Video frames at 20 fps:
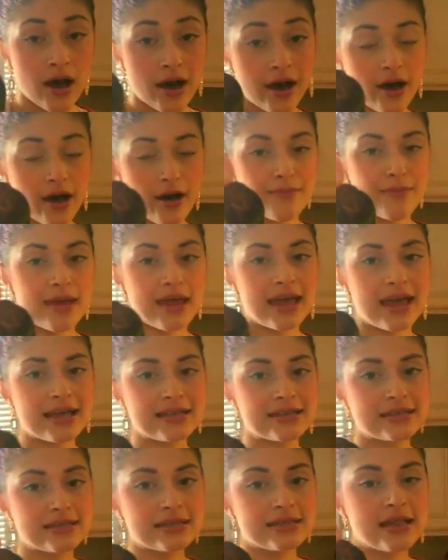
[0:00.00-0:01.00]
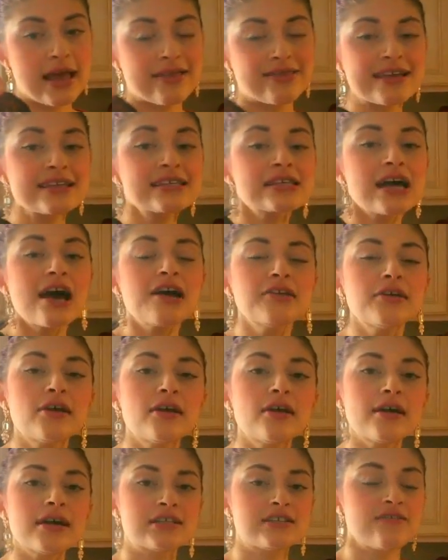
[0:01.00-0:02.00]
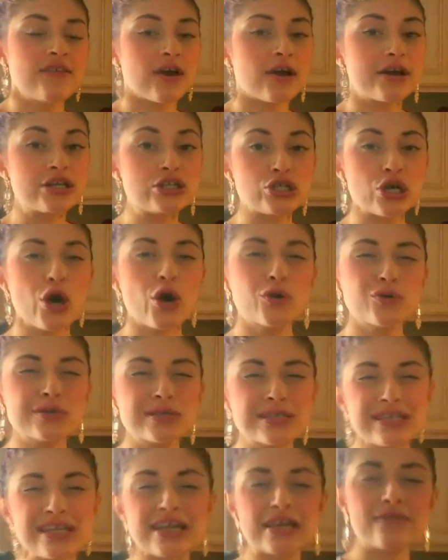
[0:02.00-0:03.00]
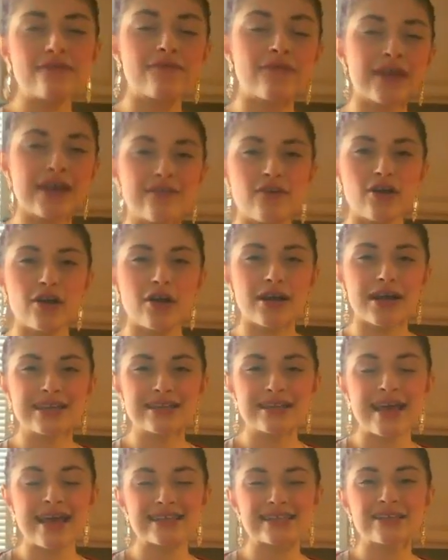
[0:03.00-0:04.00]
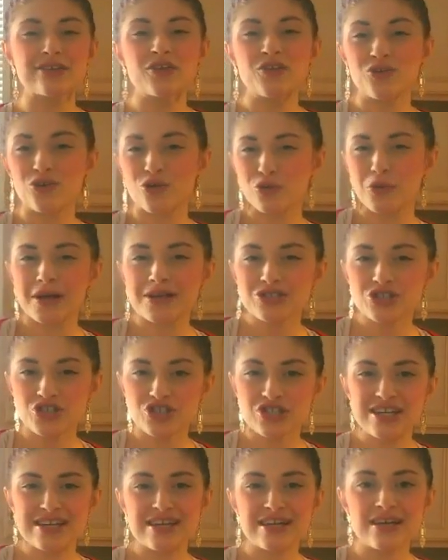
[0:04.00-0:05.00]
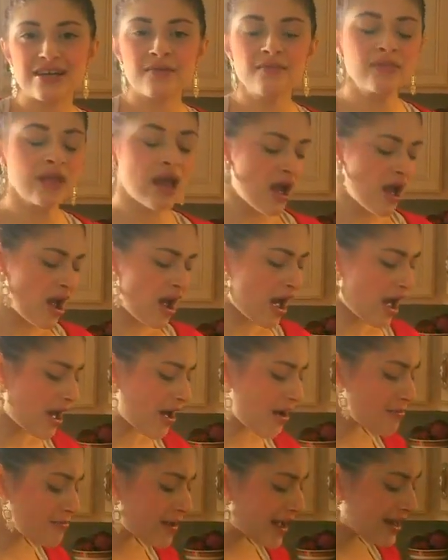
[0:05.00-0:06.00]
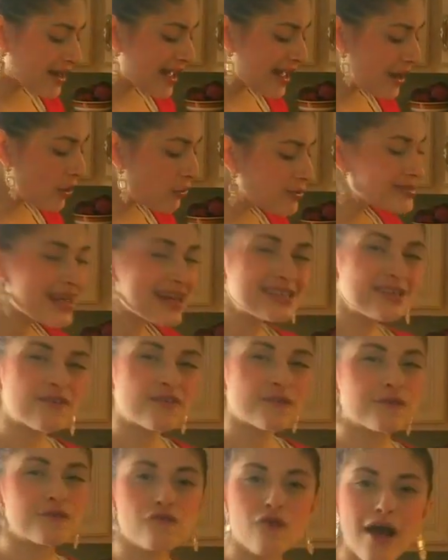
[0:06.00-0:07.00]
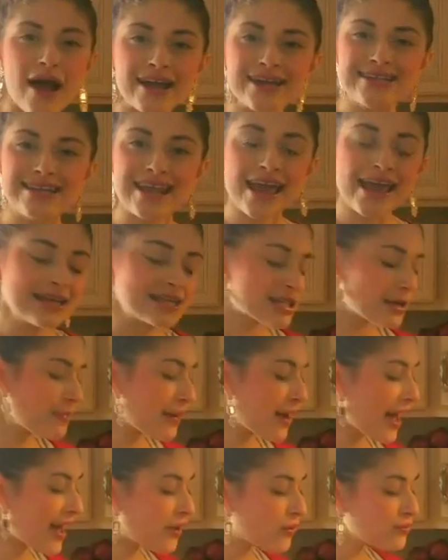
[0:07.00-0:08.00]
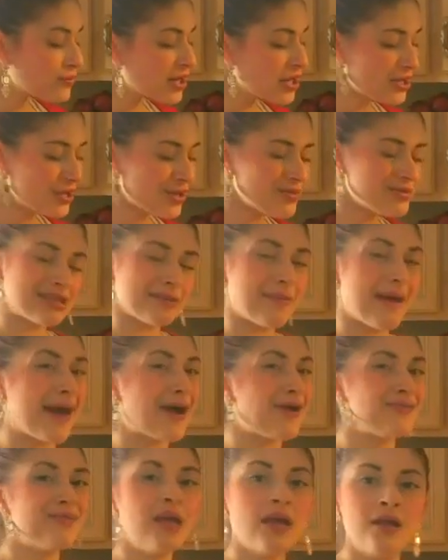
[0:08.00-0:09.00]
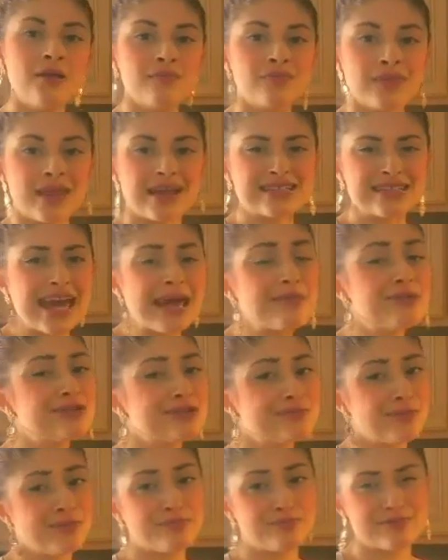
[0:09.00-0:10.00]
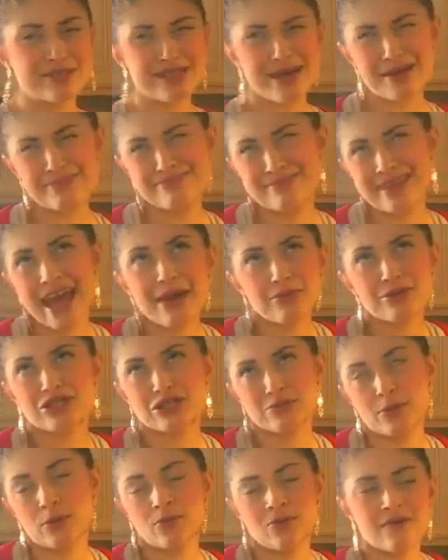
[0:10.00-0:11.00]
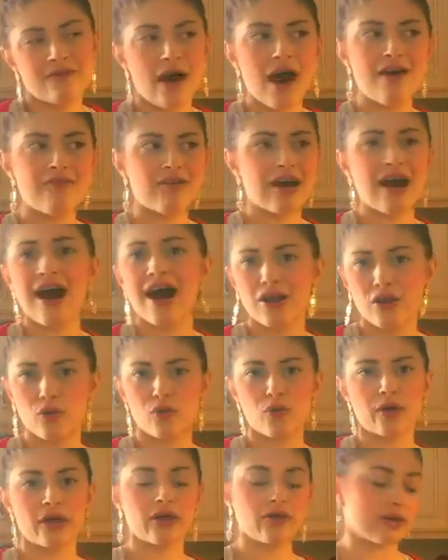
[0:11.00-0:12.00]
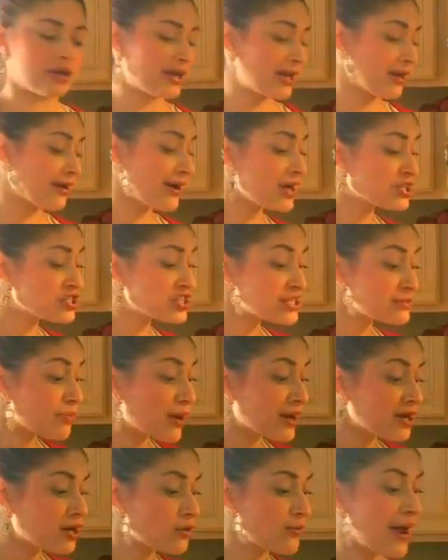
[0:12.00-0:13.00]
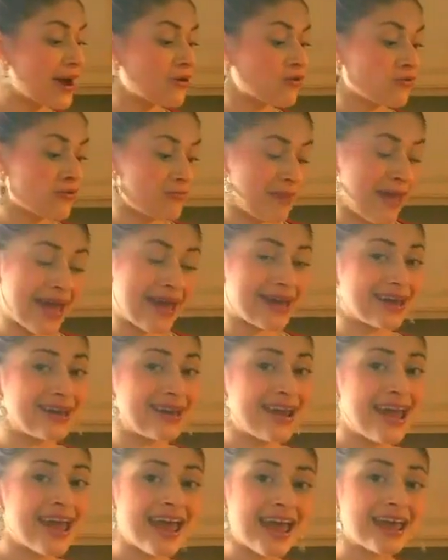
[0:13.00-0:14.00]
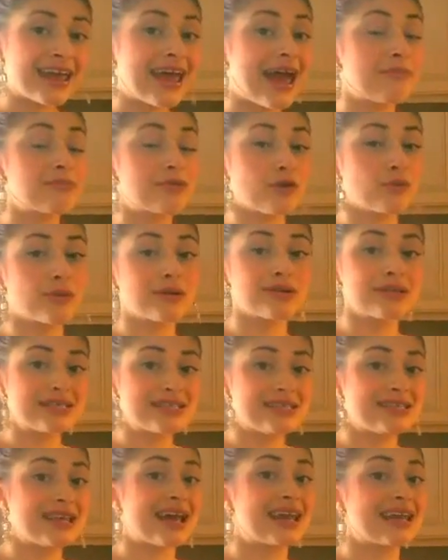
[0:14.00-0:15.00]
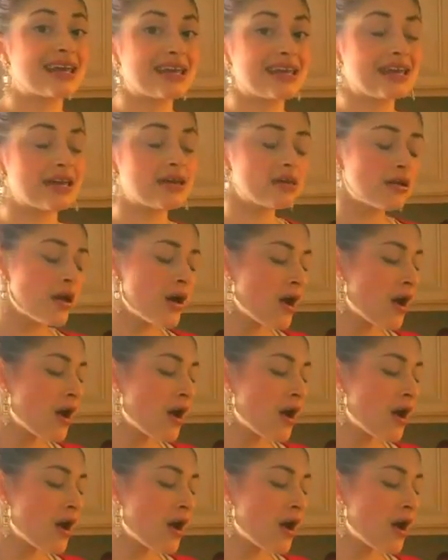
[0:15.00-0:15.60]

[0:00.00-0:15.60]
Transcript: Um, it At this color, it's very toasty flavored. It gets a little crunchy. Um, and it almost has a fried taste, but I only used about a, tablespoon, a tablespoon of avocado oil in here. I just spread it around on the pan and kept a really steady heat.